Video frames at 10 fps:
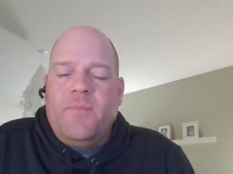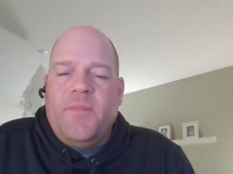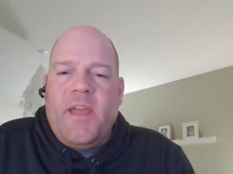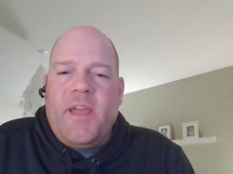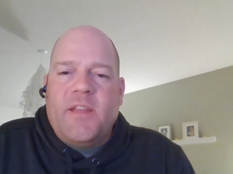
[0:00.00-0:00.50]

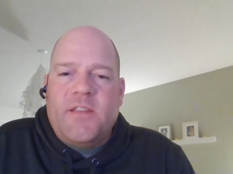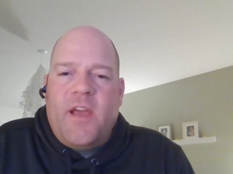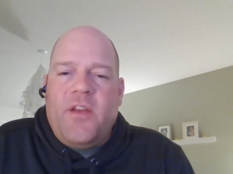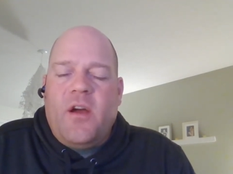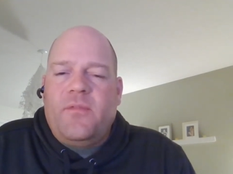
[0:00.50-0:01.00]
they get
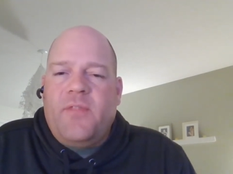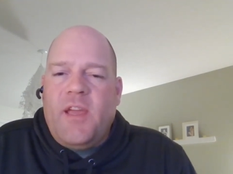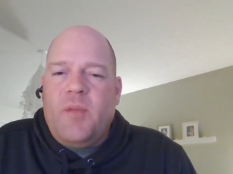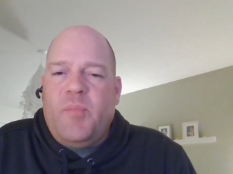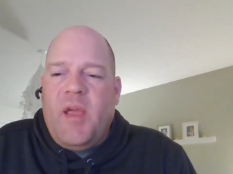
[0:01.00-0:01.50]
sign off,
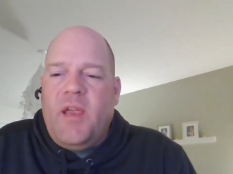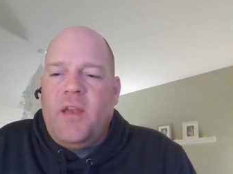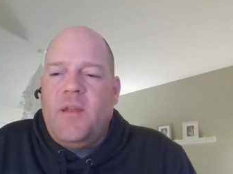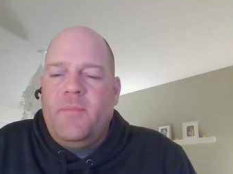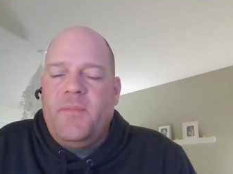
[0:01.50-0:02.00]
they get
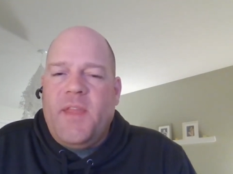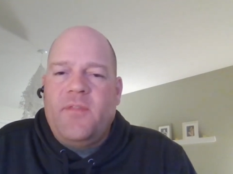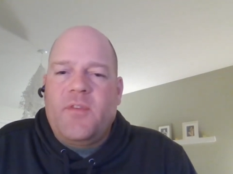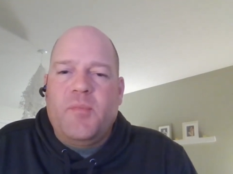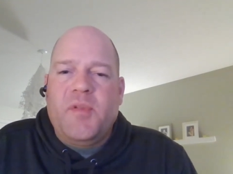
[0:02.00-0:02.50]
paid,
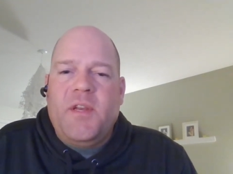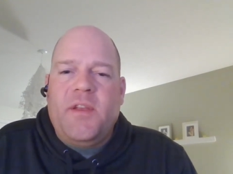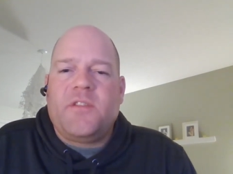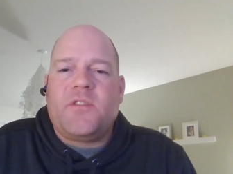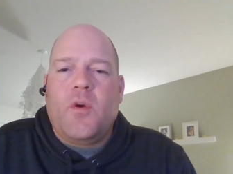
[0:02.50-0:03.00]
they've completed
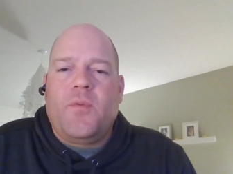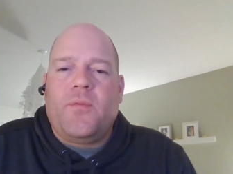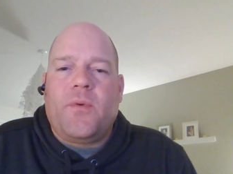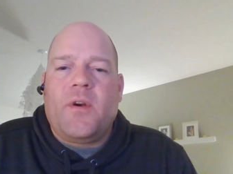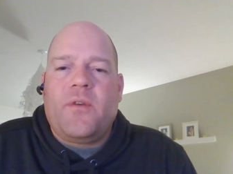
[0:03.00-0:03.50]
their scope
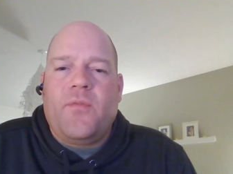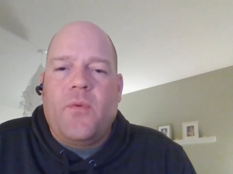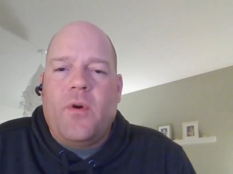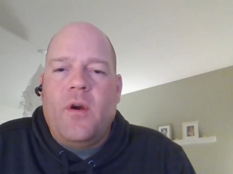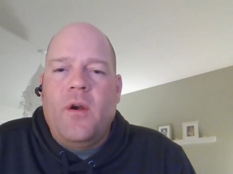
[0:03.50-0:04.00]
of work
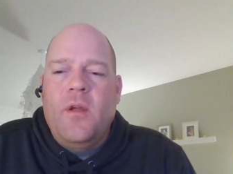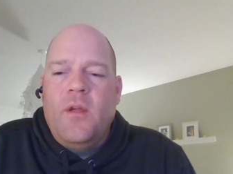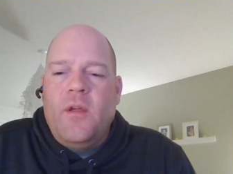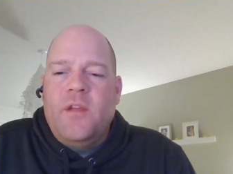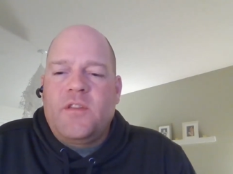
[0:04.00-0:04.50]
for
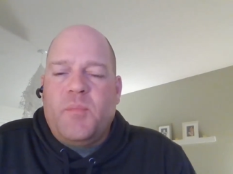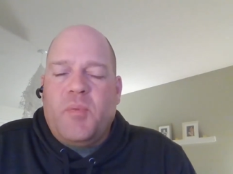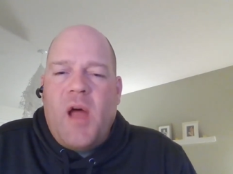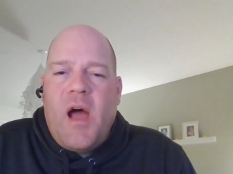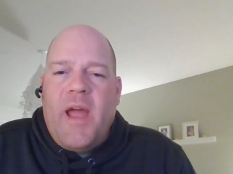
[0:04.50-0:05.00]

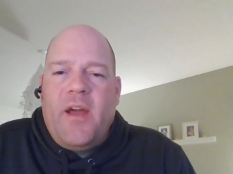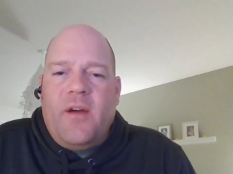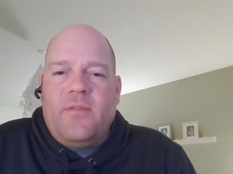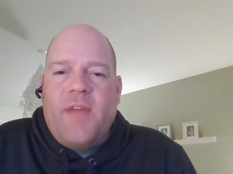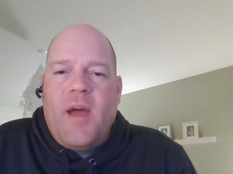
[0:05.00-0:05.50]
supply
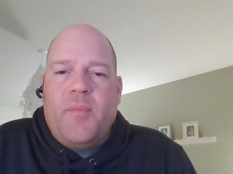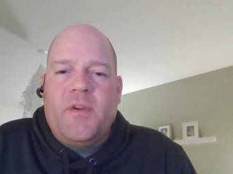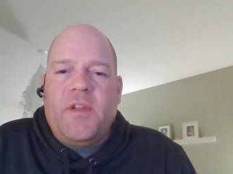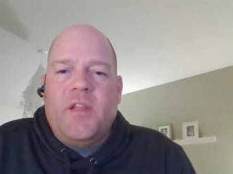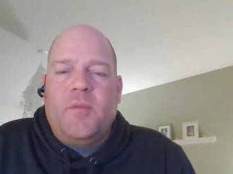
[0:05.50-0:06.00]
of that
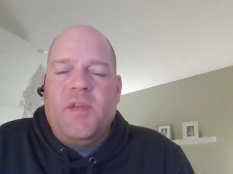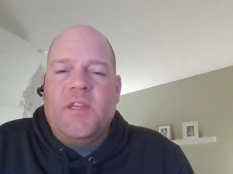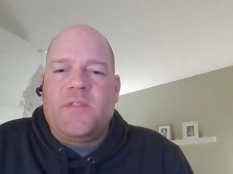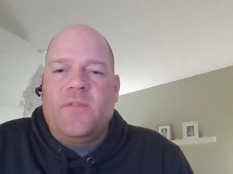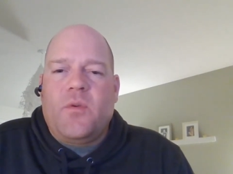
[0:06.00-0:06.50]
particular
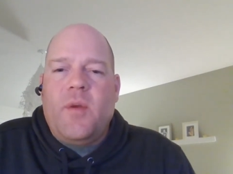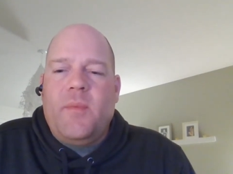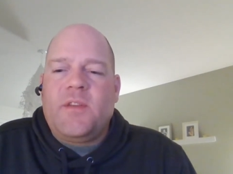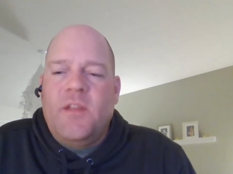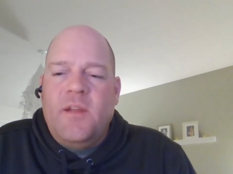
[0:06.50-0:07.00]
piece of
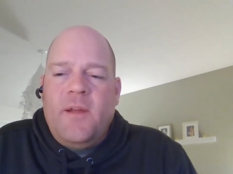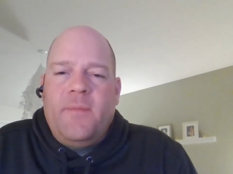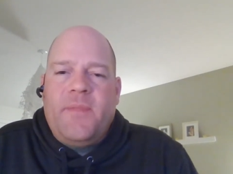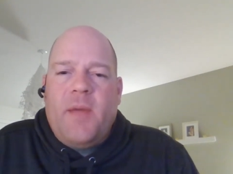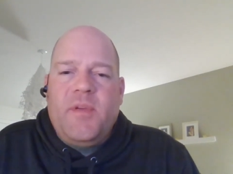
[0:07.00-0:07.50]
equipment.
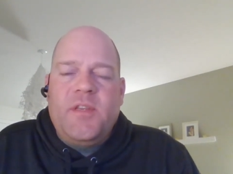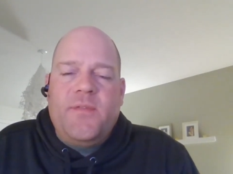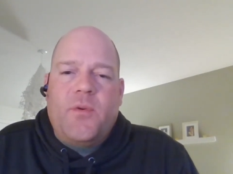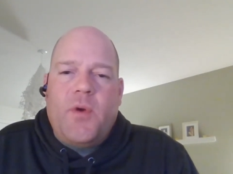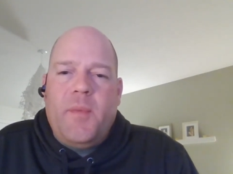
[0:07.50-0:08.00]
That piece
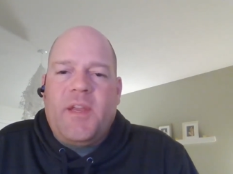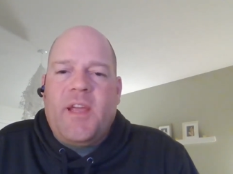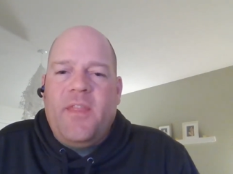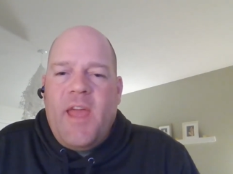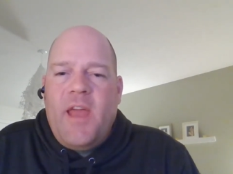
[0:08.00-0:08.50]
of equipment
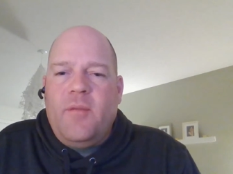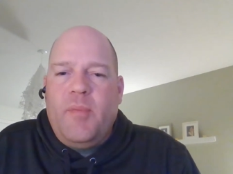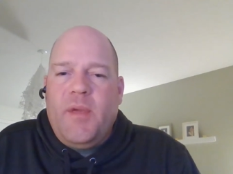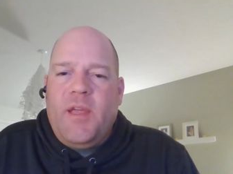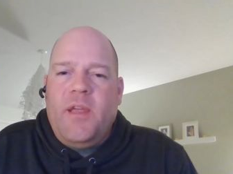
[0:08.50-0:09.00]
can then
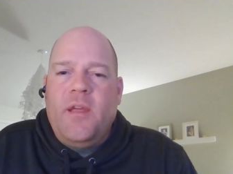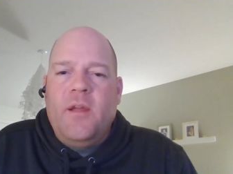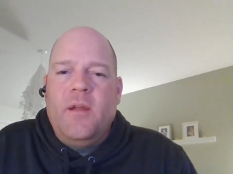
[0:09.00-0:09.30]
be